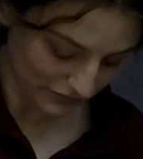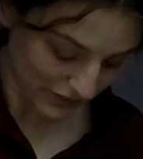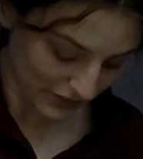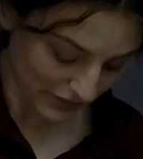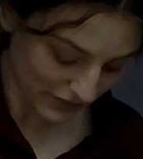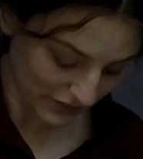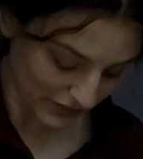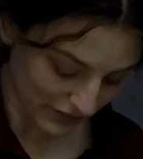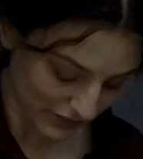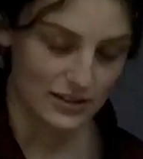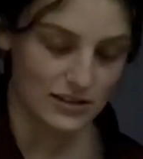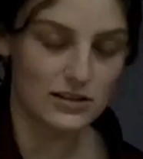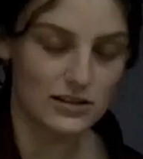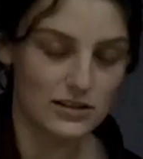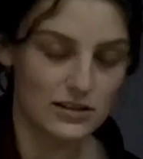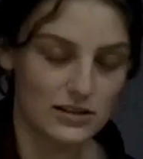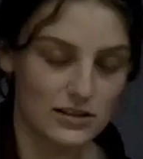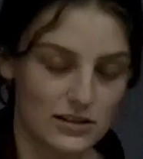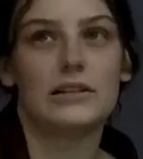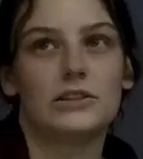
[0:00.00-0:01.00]
That's a great
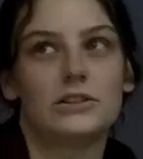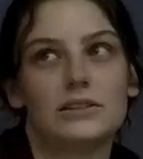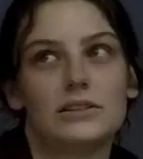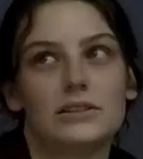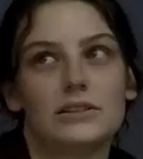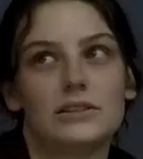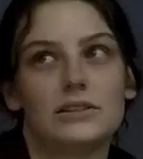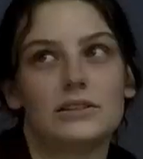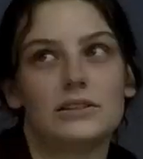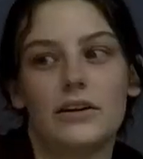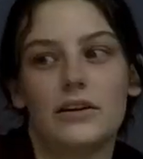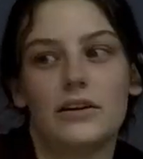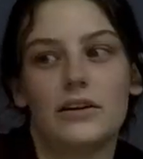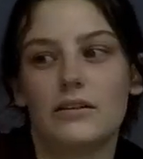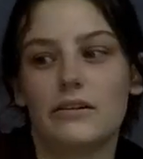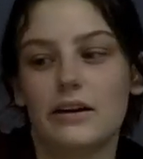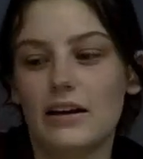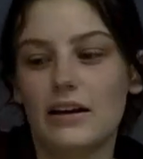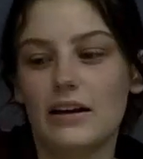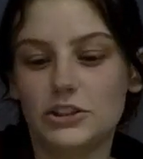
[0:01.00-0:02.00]
question. So
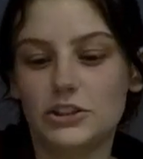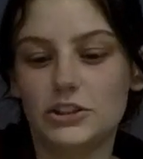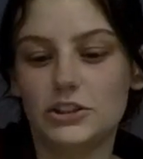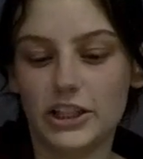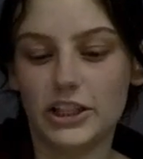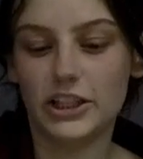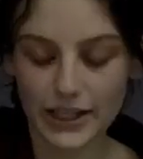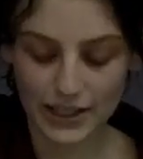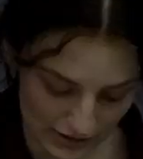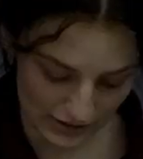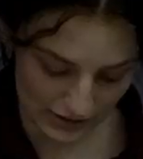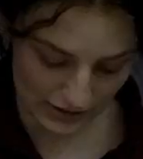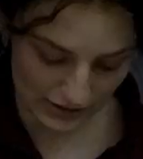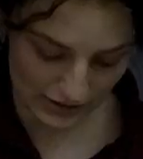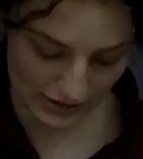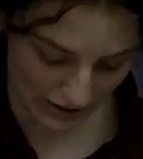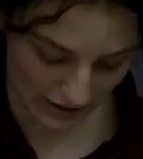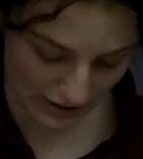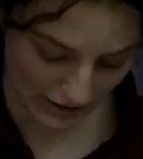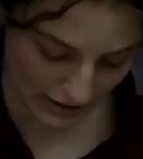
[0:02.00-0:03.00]
chickens
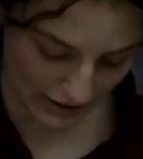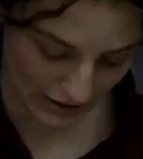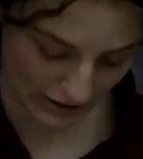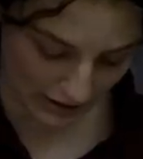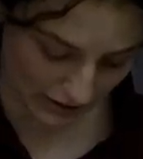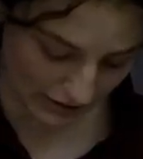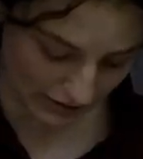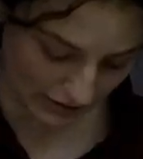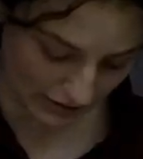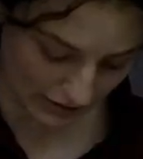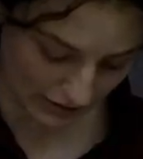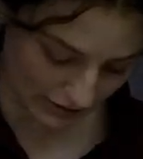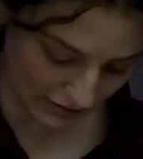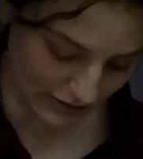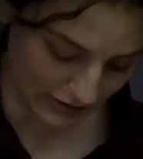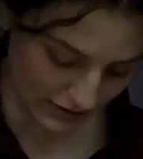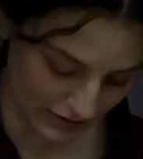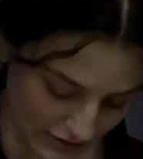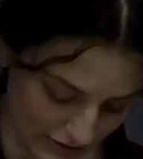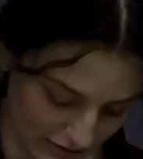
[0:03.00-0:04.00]
can
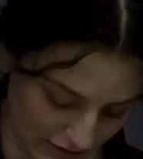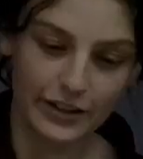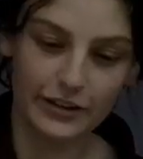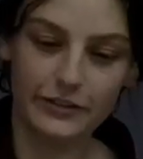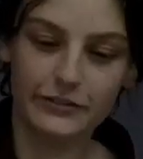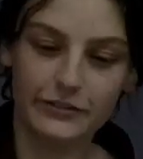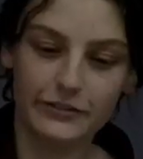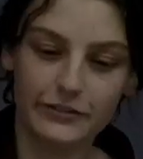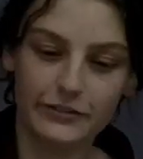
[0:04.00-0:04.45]
live